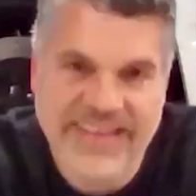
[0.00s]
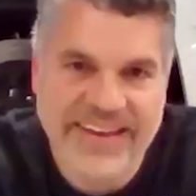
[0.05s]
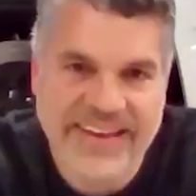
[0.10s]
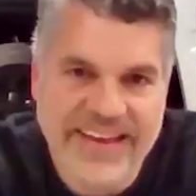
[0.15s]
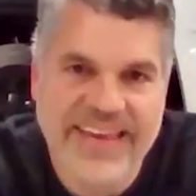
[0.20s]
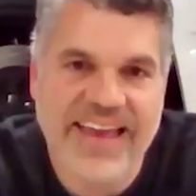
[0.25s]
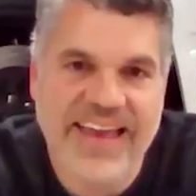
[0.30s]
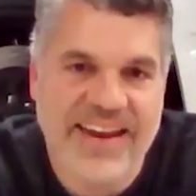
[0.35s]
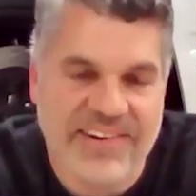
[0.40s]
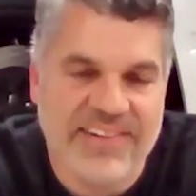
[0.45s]

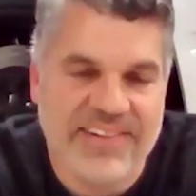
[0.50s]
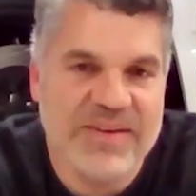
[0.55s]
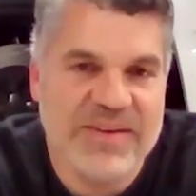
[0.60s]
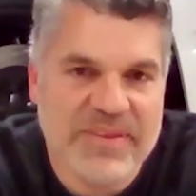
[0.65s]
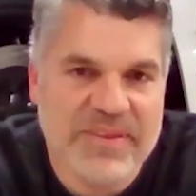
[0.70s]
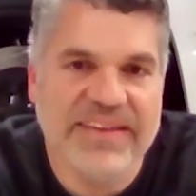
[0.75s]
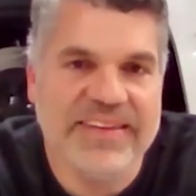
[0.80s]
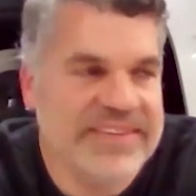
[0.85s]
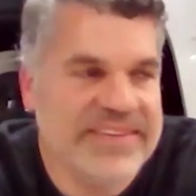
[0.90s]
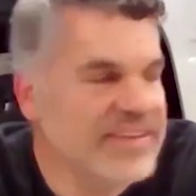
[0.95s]
Yeah, you're
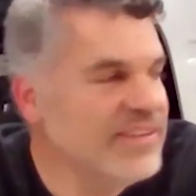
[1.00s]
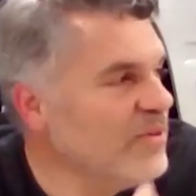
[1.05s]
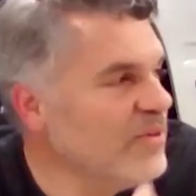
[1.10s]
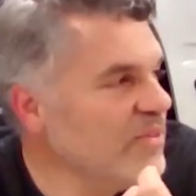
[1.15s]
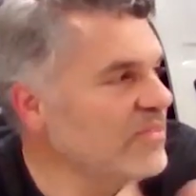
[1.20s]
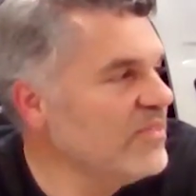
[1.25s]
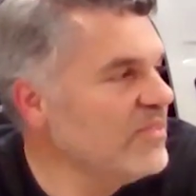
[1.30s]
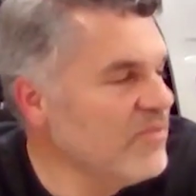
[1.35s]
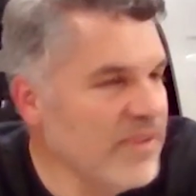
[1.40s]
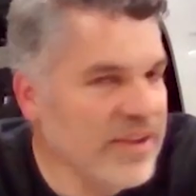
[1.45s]
limited to
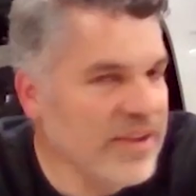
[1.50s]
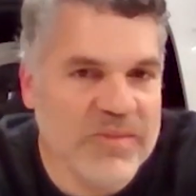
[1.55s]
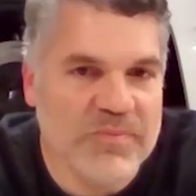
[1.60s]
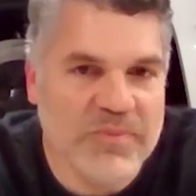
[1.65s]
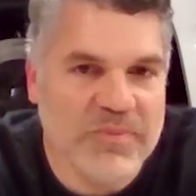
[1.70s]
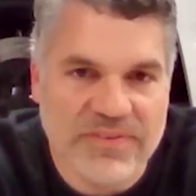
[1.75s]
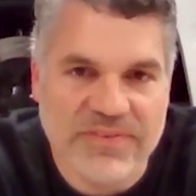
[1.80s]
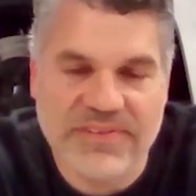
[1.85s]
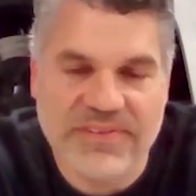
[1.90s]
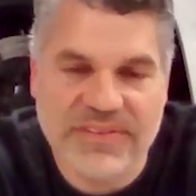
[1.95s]
what's
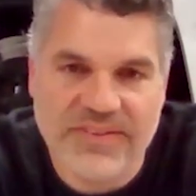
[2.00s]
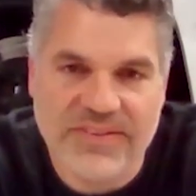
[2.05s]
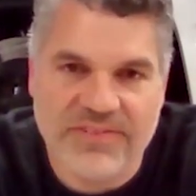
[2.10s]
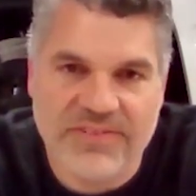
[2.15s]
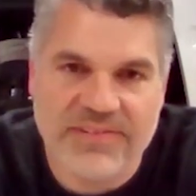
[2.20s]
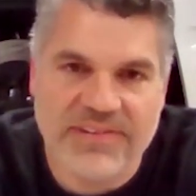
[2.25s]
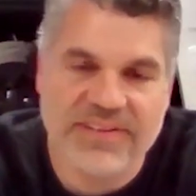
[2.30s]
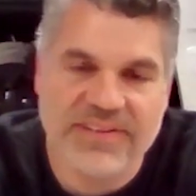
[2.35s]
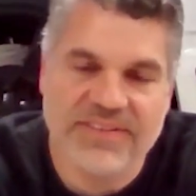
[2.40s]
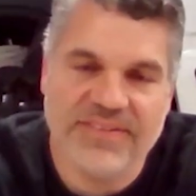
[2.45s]
available for these
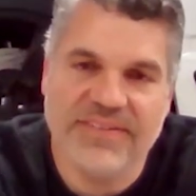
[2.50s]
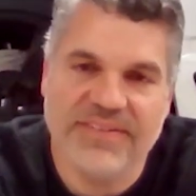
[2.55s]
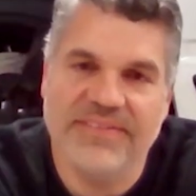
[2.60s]
trucks.